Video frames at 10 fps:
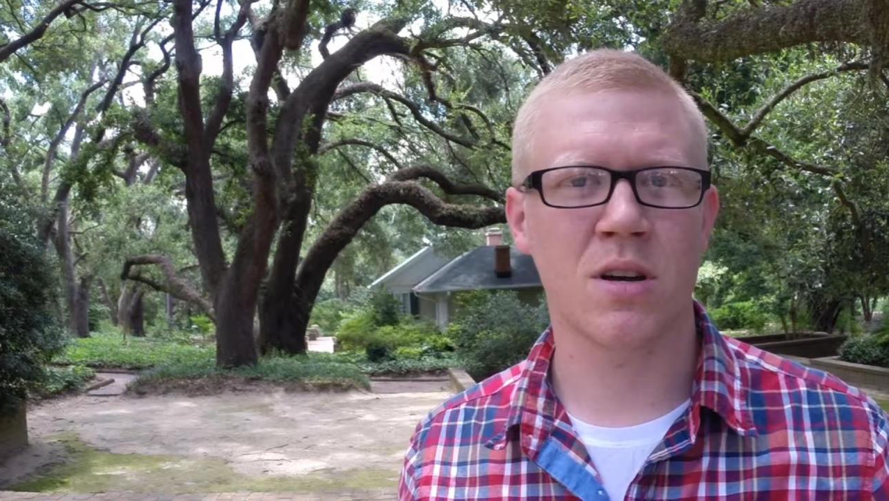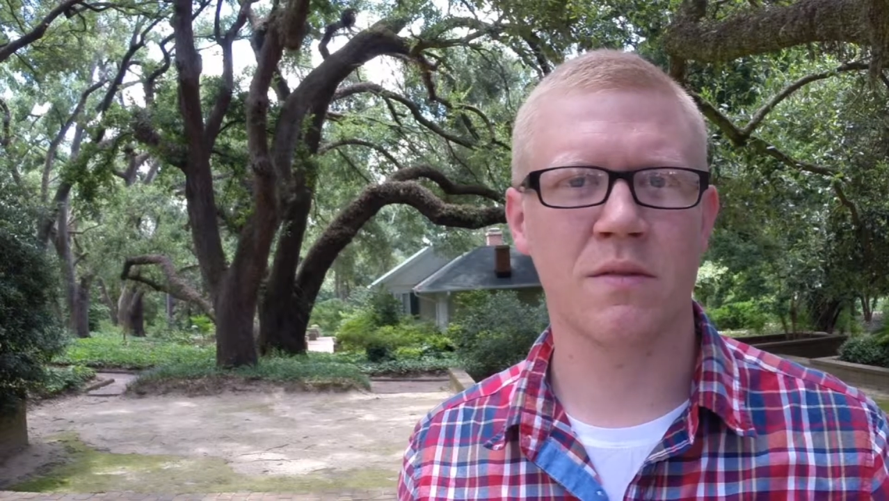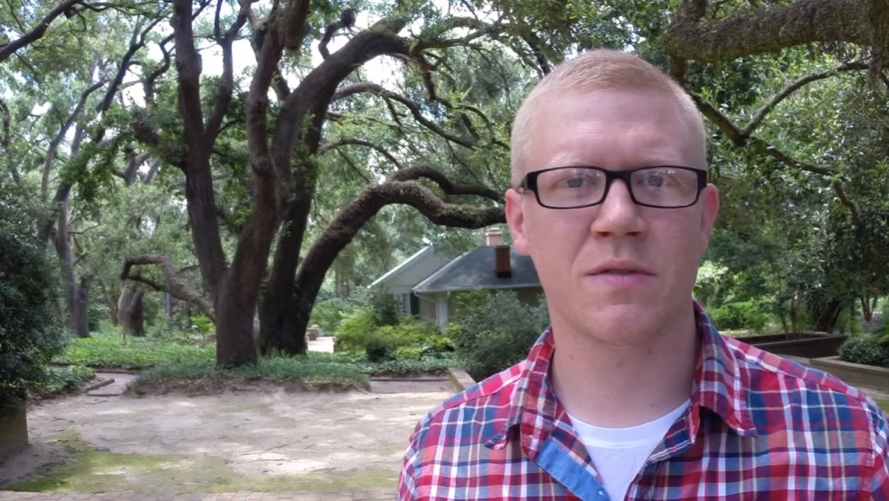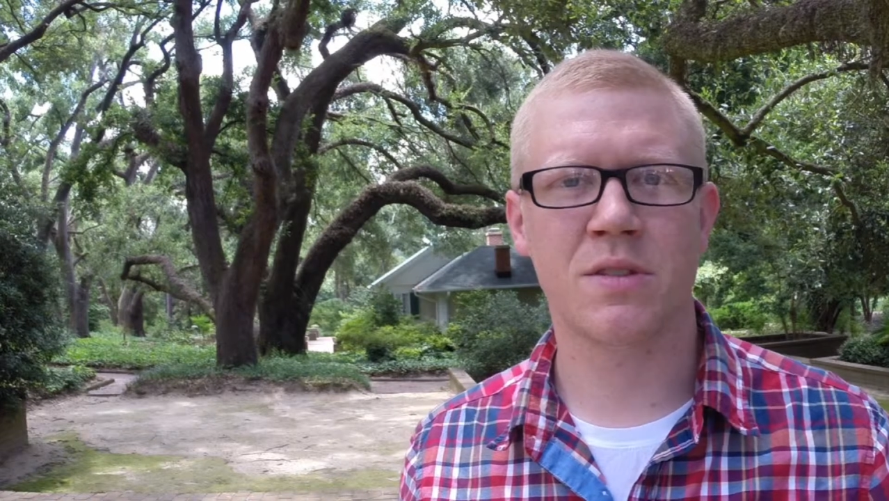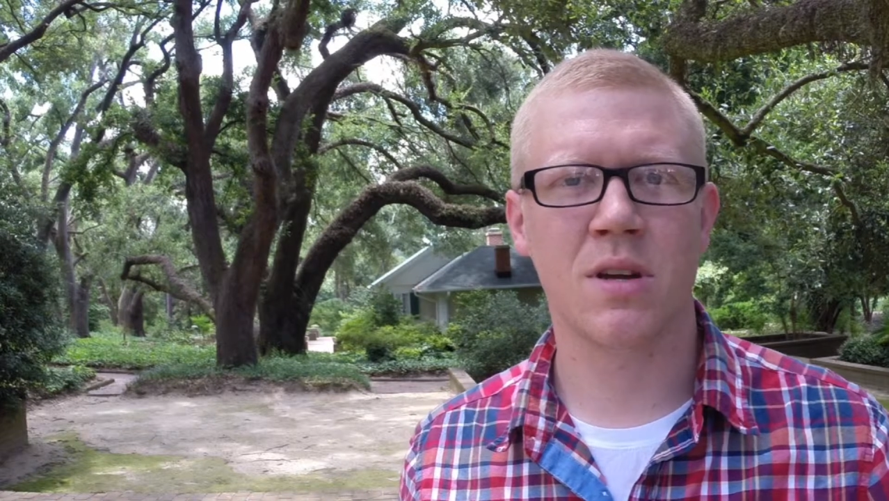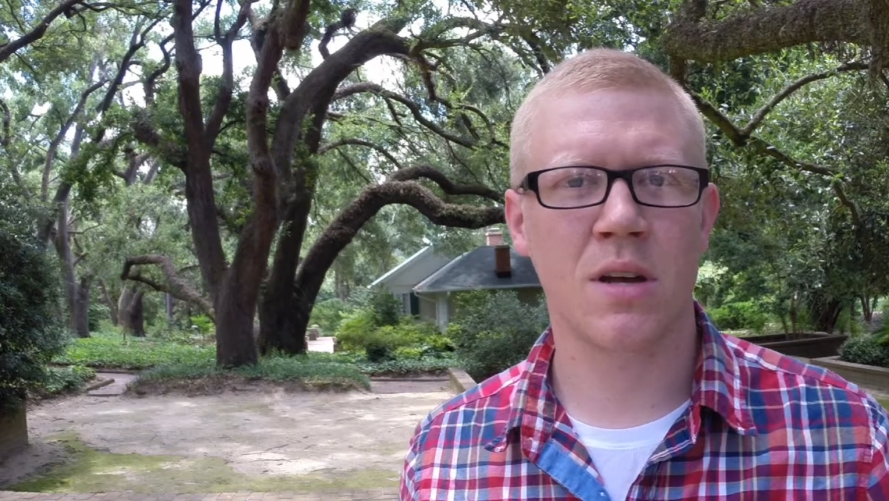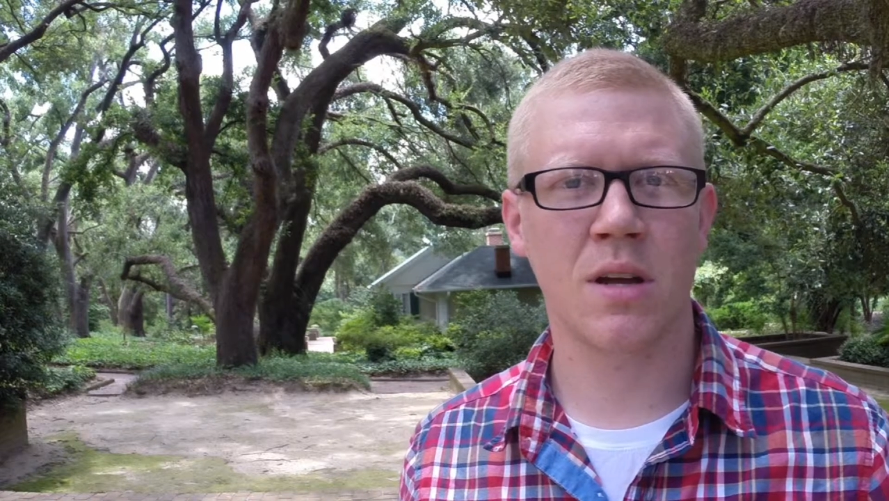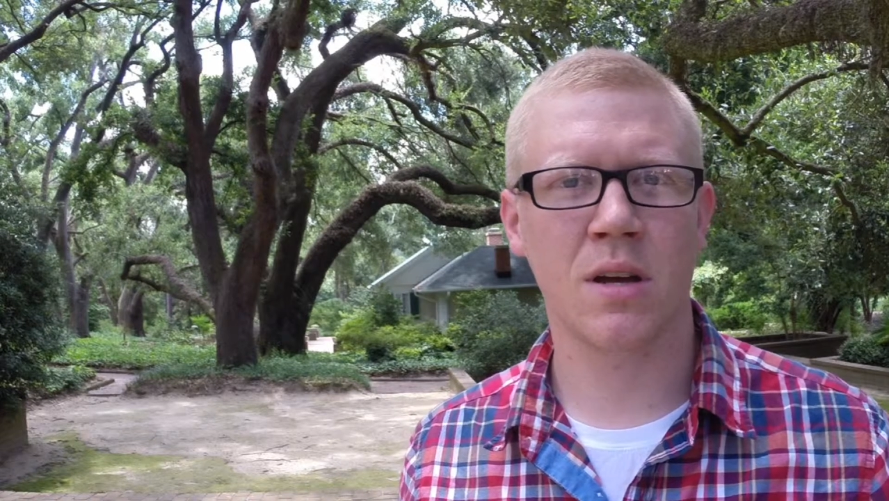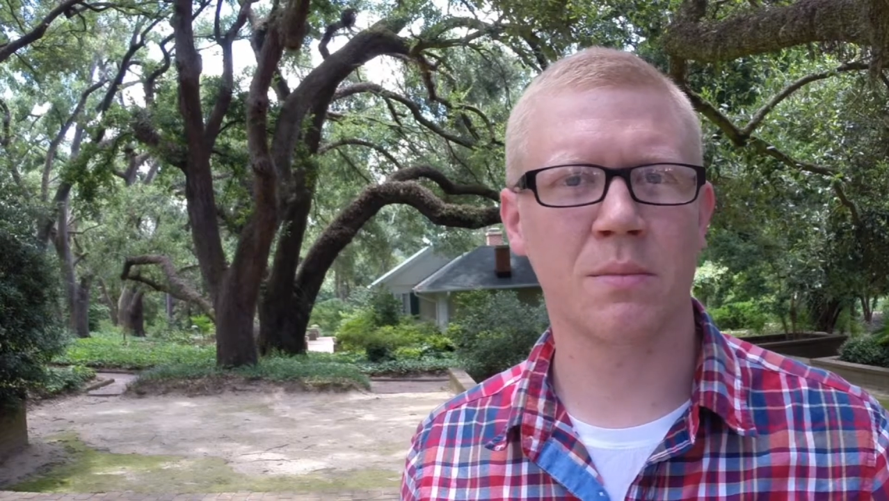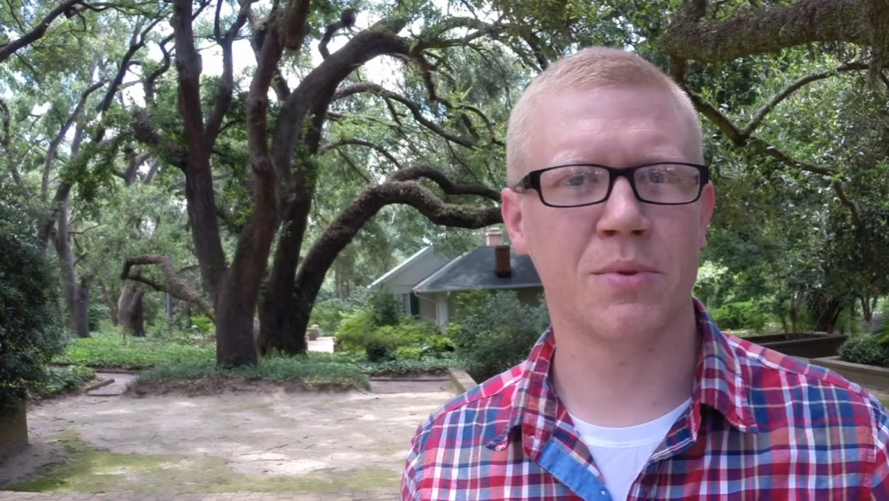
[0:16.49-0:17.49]
of
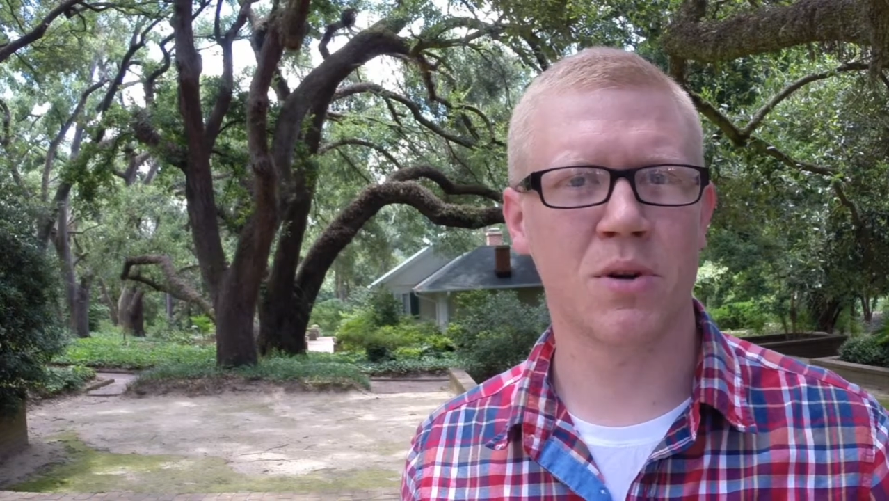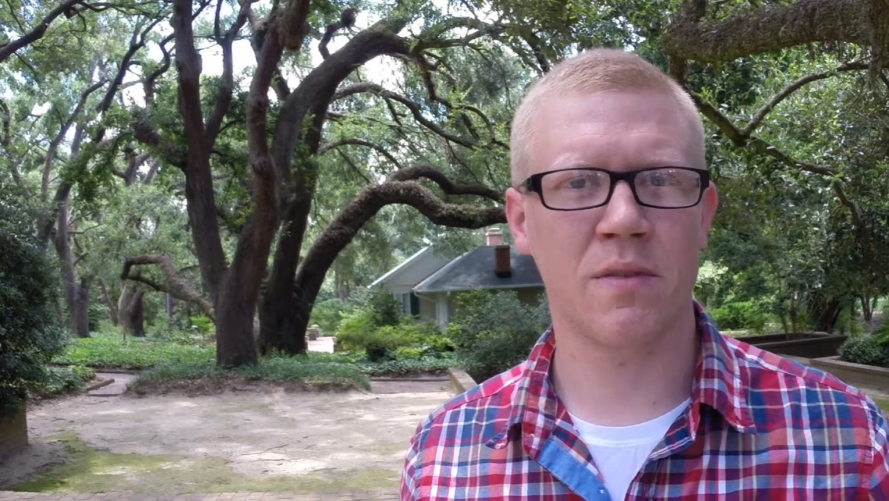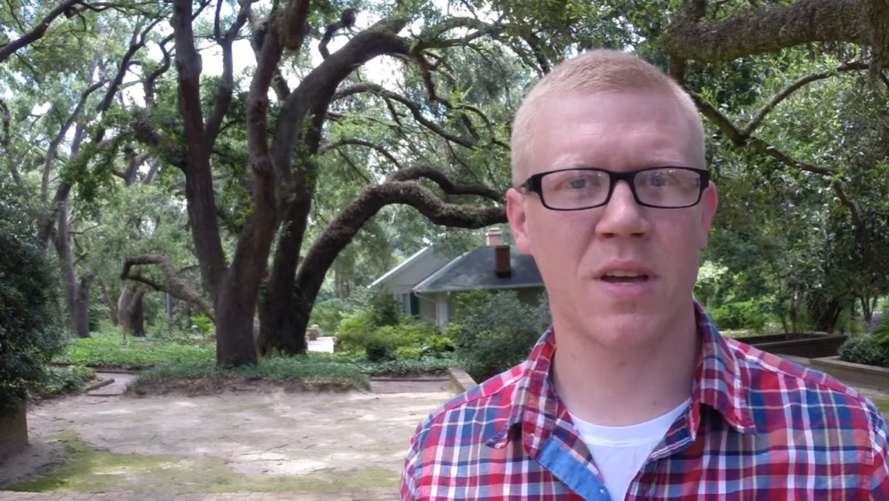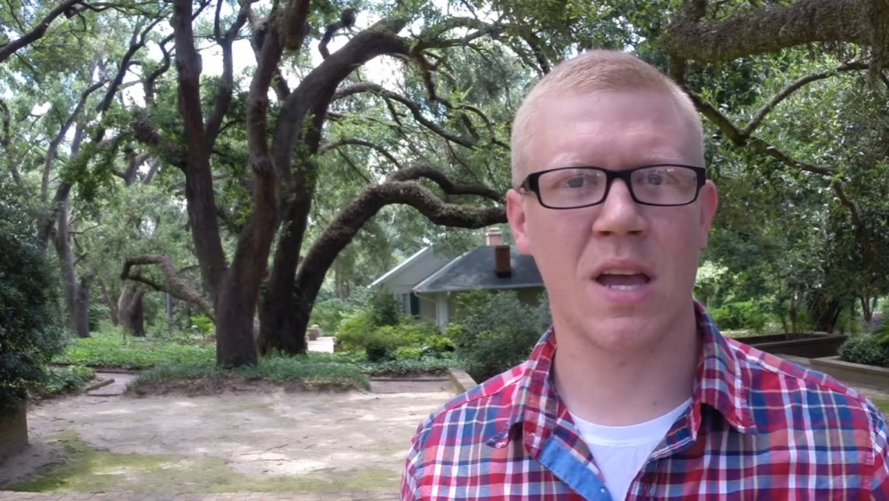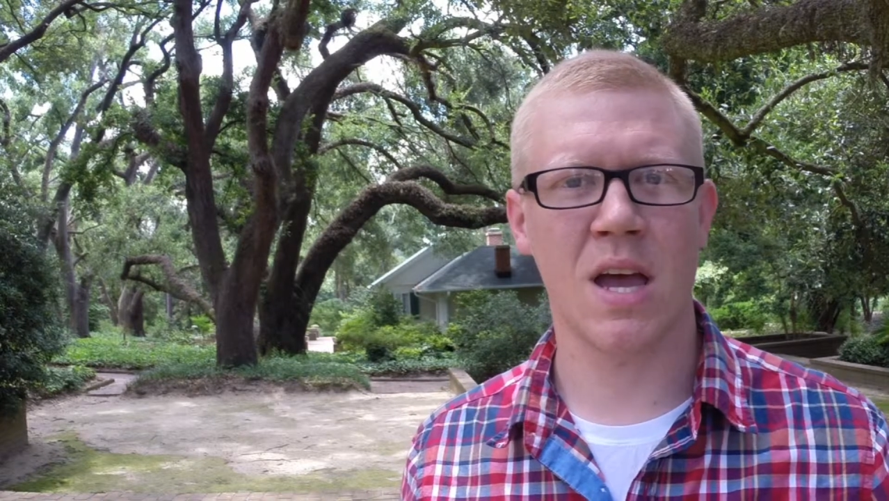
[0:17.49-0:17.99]
studying, observing,